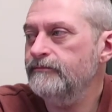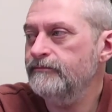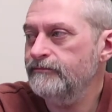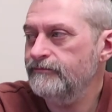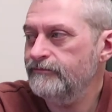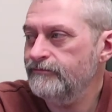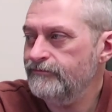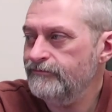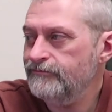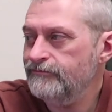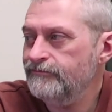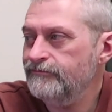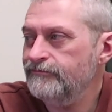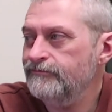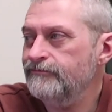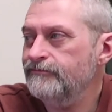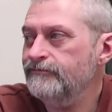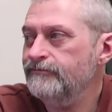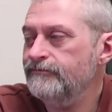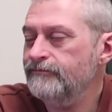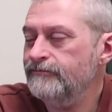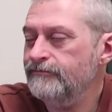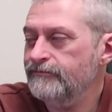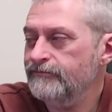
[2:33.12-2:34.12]

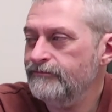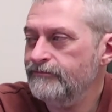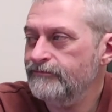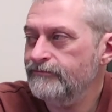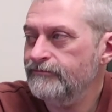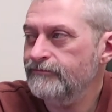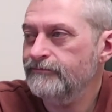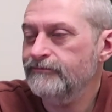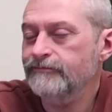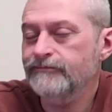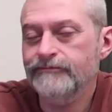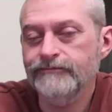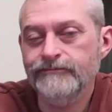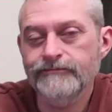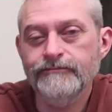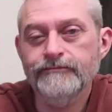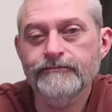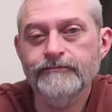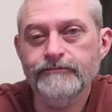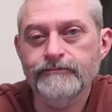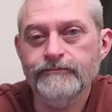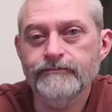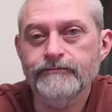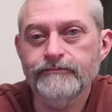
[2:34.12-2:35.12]

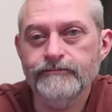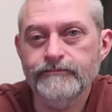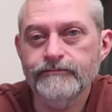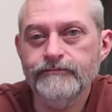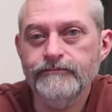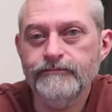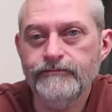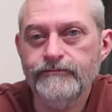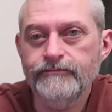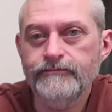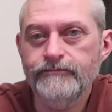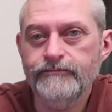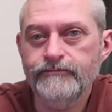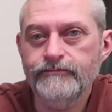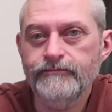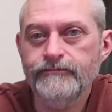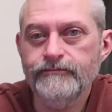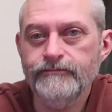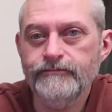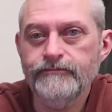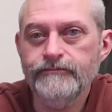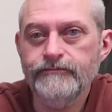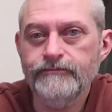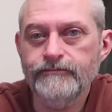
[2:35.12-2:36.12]

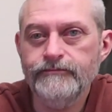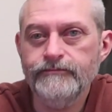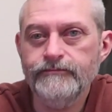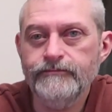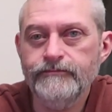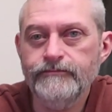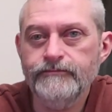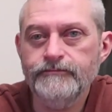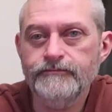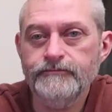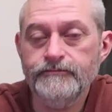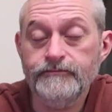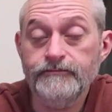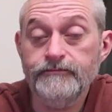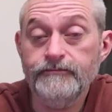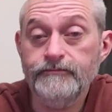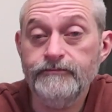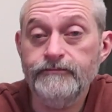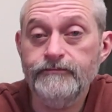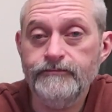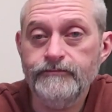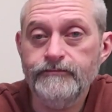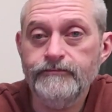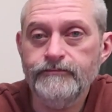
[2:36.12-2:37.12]

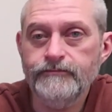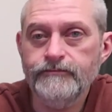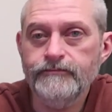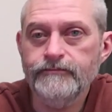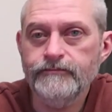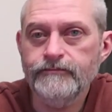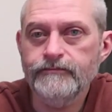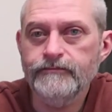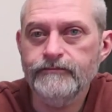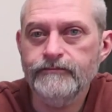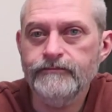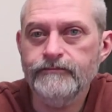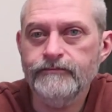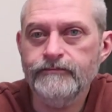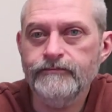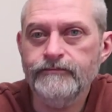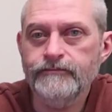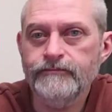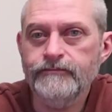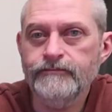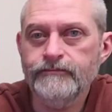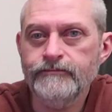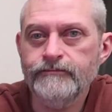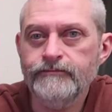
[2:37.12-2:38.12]

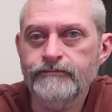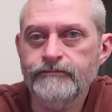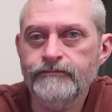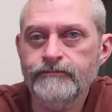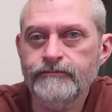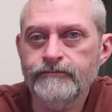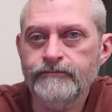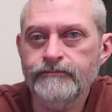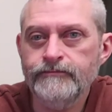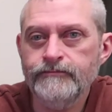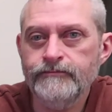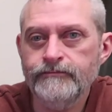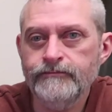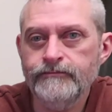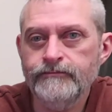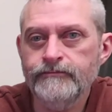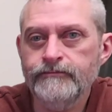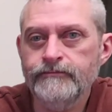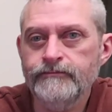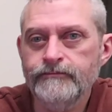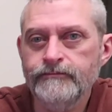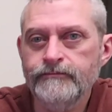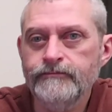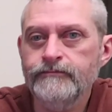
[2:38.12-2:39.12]

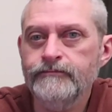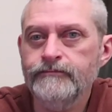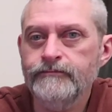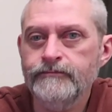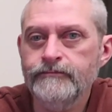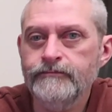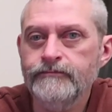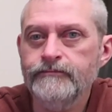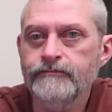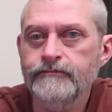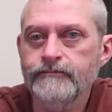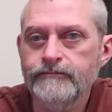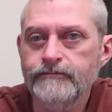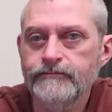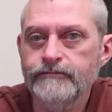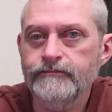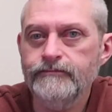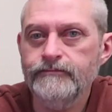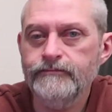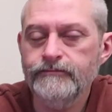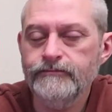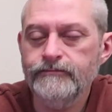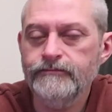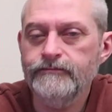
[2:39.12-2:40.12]

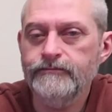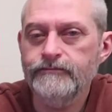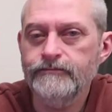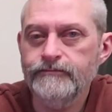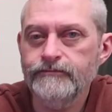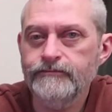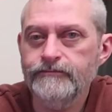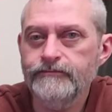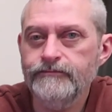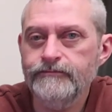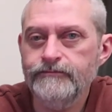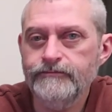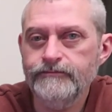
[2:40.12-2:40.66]
[no speech]